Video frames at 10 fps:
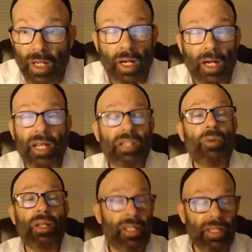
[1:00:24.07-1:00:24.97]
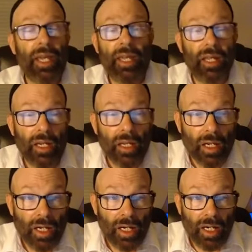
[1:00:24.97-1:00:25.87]
That's why today
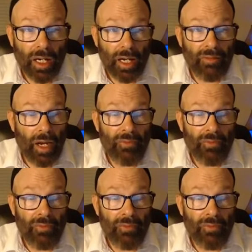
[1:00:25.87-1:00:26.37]
I